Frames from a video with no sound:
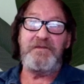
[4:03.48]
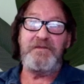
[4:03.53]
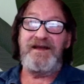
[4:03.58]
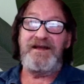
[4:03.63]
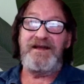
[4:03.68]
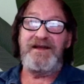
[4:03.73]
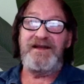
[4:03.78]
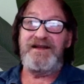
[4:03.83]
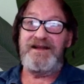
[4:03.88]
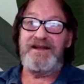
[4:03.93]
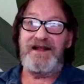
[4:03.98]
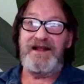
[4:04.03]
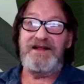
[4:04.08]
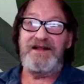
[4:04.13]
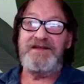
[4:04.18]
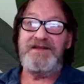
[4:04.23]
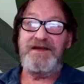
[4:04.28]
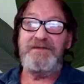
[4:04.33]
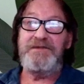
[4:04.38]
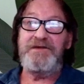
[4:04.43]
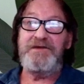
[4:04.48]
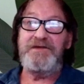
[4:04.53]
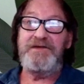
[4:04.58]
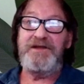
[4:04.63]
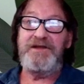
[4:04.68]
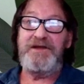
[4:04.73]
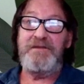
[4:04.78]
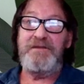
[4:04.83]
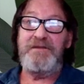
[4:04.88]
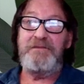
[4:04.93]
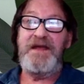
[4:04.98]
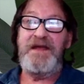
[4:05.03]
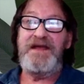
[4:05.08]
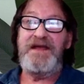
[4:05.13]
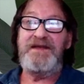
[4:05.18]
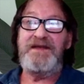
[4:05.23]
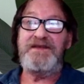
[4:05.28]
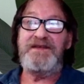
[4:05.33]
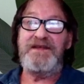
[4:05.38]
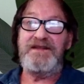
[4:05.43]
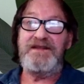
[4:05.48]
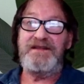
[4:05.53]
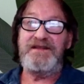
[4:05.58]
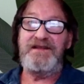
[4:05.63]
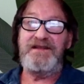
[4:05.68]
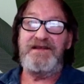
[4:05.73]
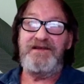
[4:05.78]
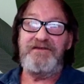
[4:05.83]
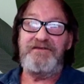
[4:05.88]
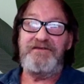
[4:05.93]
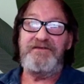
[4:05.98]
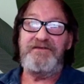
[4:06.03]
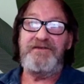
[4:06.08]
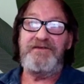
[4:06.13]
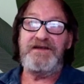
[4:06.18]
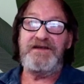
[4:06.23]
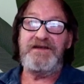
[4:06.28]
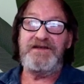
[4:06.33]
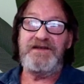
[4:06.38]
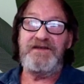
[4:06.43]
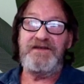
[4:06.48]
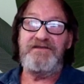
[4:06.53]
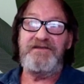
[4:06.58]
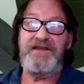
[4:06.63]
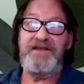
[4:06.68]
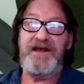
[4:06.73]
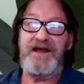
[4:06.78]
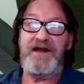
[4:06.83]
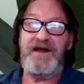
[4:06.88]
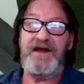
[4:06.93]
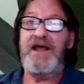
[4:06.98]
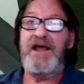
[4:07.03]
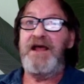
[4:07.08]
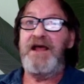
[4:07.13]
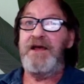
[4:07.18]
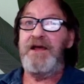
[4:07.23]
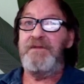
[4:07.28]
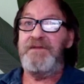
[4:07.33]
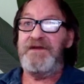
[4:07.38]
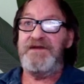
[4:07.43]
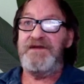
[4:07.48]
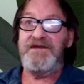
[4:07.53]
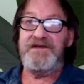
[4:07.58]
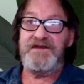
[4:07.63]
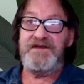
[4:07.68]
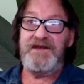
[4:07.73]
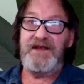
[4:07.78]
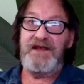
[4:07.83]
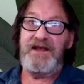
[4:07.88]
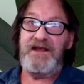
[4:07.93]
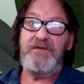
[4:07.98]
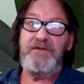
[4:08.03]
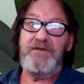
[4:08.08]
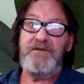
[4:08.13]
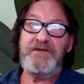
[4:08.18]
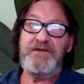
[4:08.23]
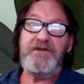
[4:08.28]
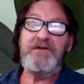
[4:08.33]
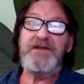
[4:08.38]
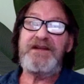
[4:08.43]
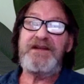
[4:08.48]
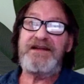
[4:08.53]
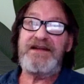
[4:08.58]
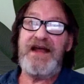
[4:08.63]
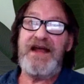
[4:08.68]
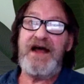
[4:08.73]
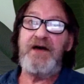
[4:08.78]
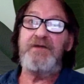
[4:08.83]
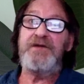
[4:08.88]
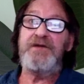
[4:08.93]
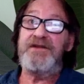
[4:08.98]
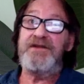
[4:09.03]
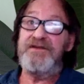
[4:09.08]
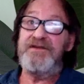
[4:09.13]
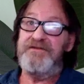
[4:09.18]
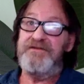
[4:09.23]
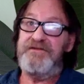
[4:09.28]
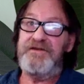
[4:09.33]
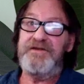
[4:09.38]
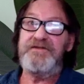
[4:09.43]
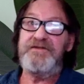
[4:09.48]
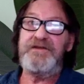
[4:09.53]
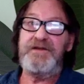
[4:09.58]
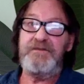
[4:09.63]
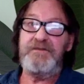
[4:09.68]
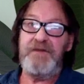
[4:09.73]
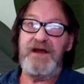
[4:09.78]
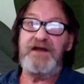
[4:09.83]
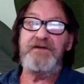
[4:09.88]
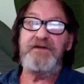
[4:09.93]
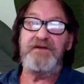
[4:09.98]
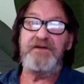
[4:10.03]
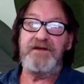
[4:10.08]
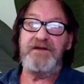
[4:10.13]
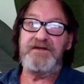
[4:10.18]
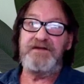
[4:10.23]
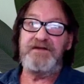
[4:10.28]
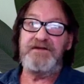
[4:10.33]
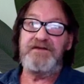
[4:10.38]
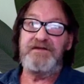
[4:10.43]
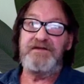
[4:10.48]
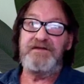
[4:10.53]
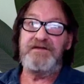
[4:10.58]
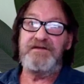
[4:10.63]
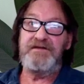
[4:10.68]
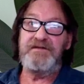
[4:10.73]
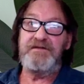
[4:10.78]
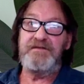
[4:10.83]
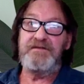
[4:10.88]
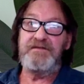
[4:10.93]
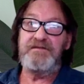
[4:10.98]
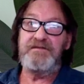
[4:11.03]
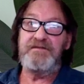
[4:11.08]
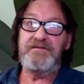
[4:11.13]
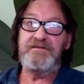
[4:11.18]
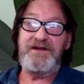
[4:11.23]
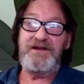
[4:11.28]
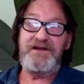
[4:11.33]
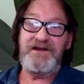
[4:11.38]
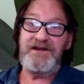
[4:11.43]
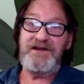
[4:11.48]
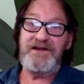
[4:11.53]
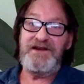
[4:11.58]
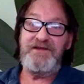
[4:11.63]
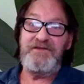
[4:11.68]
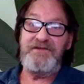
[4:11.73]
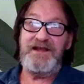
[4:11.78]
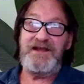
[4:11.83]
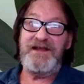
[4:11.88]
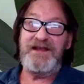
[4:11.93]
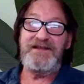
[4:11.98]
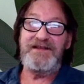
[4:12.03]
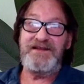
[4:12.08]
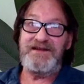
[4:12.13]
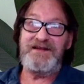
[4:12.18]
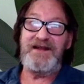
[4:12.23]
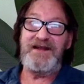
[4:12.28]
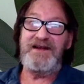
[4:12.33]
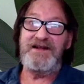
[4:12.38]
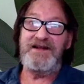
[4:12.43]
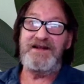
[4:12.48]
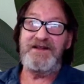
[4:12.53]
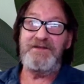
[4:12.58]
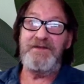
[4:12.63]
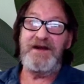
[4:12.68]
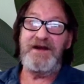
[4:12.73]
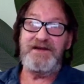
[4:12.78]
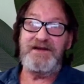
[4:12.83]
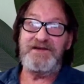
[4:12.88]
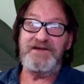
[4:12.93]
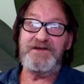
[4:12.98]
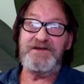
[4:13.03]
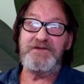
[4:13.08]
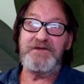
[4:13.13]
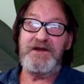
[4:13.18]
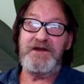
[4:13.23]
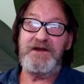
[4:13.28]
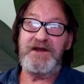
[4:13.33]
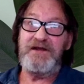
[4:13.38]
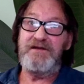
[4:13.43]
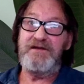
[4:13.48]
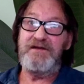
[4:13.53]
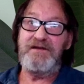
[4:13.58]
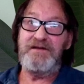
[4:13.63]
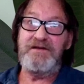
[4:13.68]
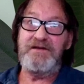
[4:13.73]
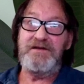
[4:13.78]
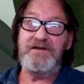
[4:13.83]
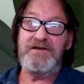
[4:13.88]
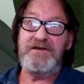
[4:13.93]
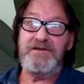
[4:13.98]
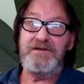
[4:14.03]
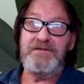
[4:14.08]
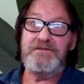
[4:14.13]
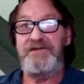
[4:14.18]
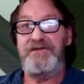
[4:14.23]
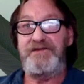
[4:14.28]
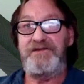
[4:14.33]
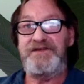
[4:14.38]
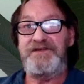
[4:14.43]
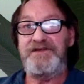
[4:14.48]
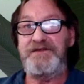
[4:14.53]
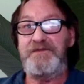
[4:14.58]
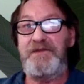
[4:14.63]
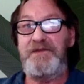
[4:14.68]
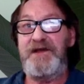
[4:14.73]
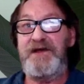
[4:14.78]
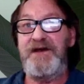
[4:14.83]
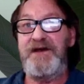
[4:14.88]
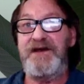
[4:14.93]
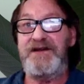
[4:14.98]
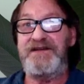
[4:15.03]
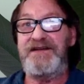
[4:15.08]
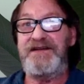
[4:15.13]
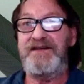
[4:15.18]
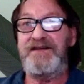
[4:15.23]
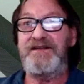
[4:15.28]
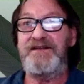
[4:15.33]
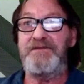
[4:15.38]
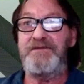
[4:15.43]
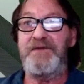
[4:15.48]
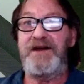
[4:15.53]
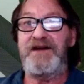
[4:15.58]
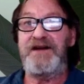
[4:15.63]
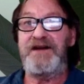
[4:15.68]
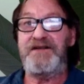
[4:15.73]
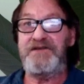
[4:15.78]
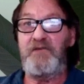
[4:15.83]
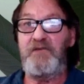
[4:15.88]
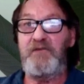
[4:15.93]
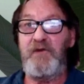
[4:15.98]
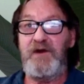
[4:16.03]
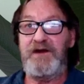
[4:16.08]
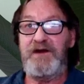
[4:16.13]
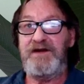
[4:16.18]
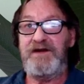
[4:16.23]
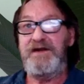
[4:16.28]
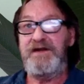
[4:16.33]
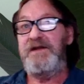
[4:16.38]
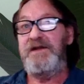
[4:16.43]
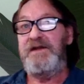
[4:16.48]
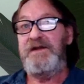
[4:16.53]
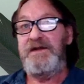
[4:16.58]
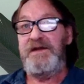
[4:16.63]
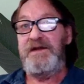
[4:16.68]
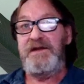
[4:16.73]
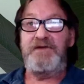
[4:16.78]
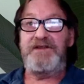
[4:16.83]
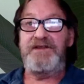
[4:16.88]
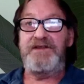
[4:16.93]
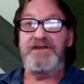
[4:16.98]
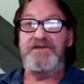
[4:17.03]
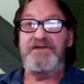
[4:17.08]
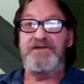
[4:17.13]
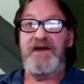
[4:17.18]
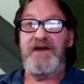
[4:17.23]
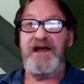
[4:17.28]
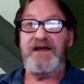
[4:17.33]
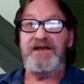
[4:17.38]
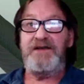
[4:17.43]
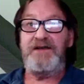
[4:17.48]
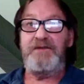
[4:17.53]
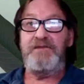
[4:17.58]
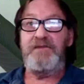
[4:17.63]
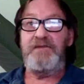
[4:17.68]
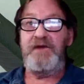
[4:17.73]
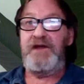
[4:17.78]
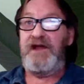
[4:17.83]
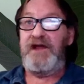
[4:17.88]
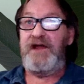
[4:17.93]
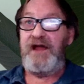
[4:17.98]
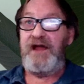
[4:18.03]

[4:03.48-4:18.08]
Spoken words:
And that's absolutely amazing, the effects of that, because he was only down to 50 microns. He didn't even get to 10 to the minus 3. He was just beyond 10 to the minus 1 with his vacuum,